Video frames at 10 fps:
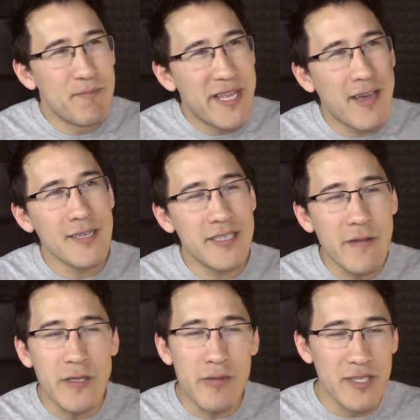because
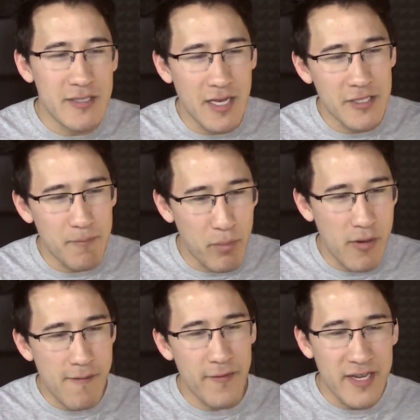YouTube is such a
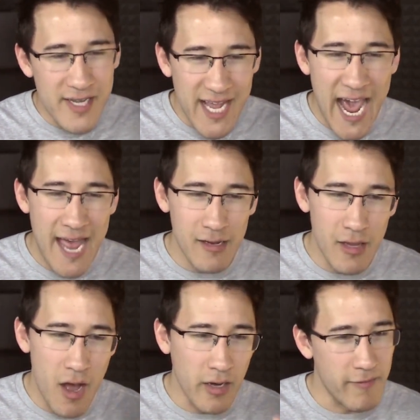perfect
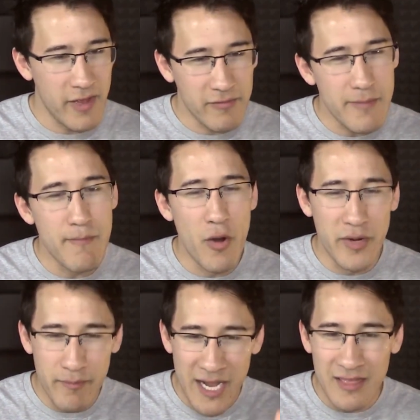catalog of every
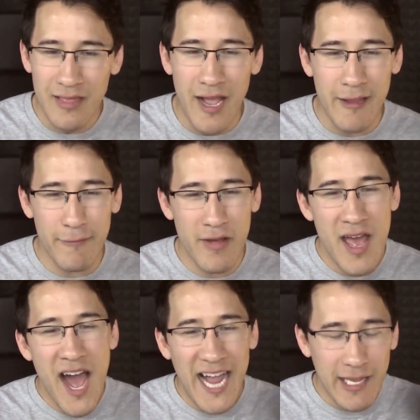moment of my
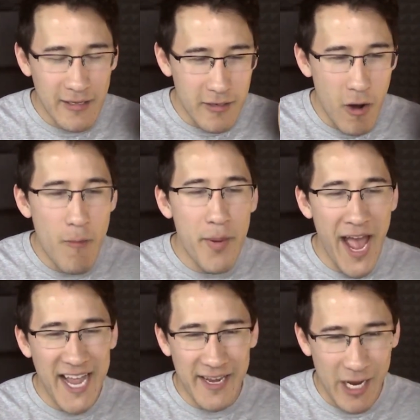life, I can go
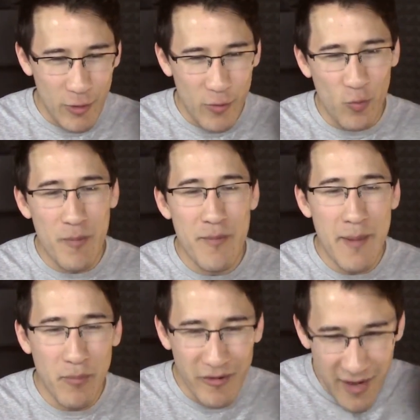back and I can
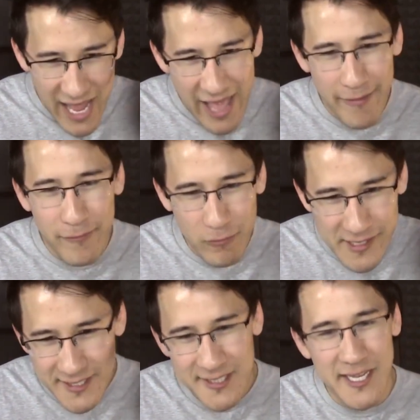remember
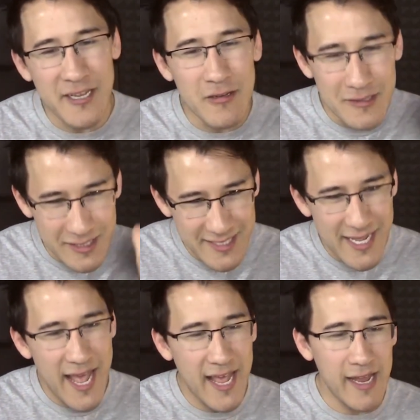every single
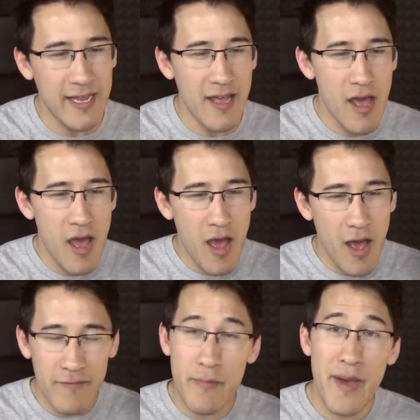day
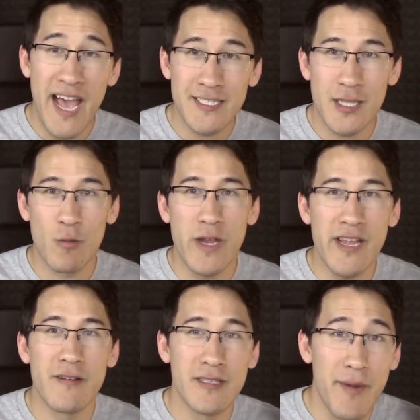of the past three
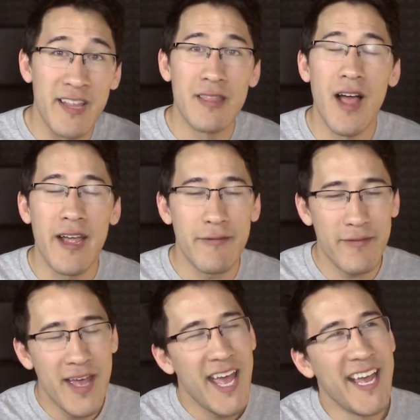years of my
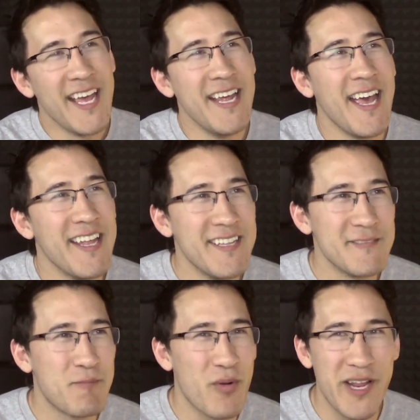life.
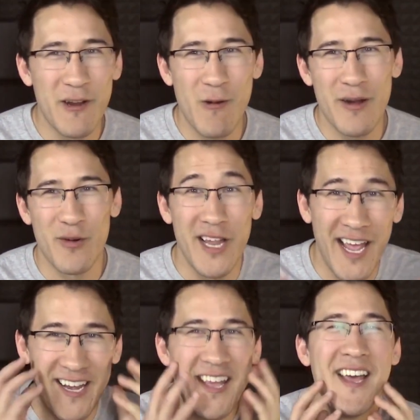it's pretty incredible.
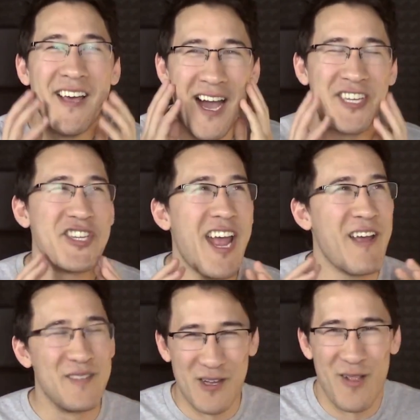And I
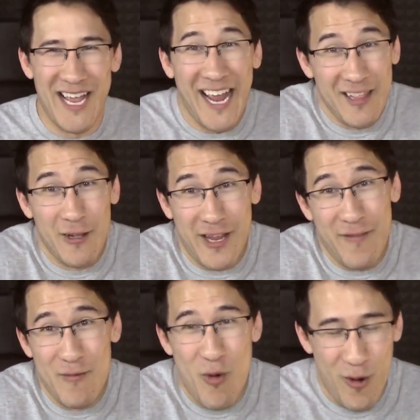shaved, so like I look
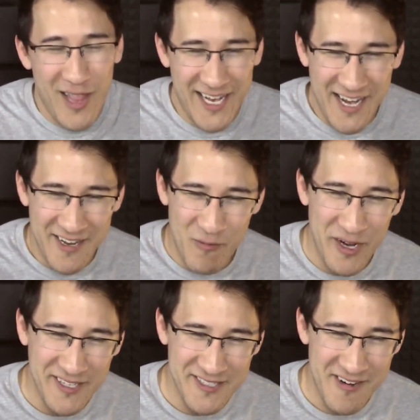even more like I did
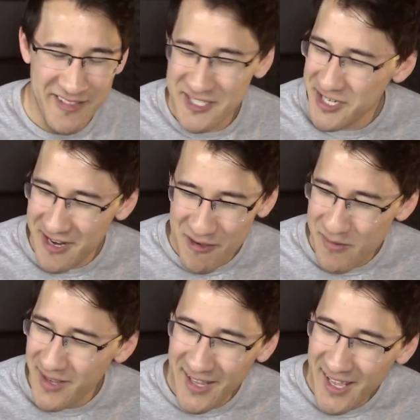when I started the channel,
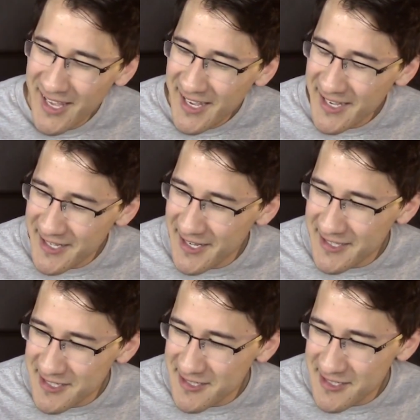but it,
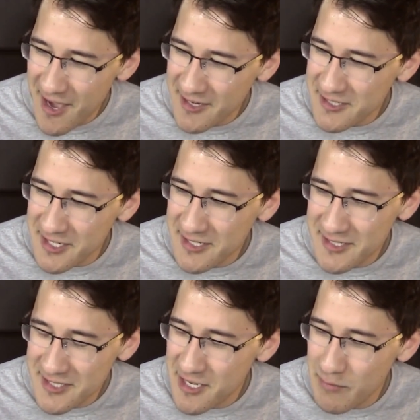it's astonishing to
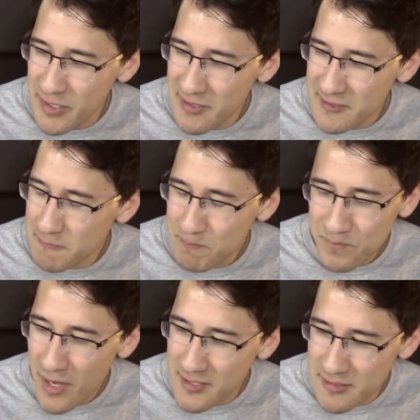see because
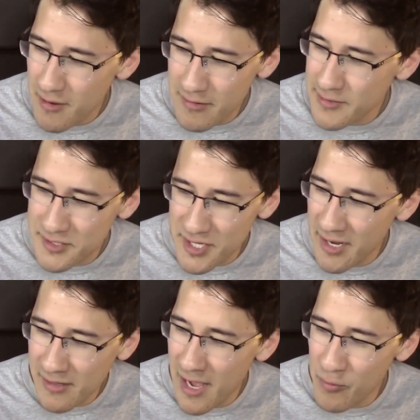I started this
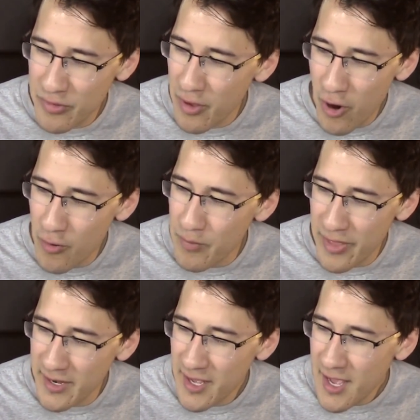channel out with the hope
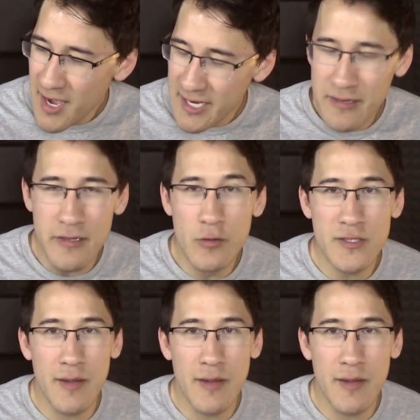that I could do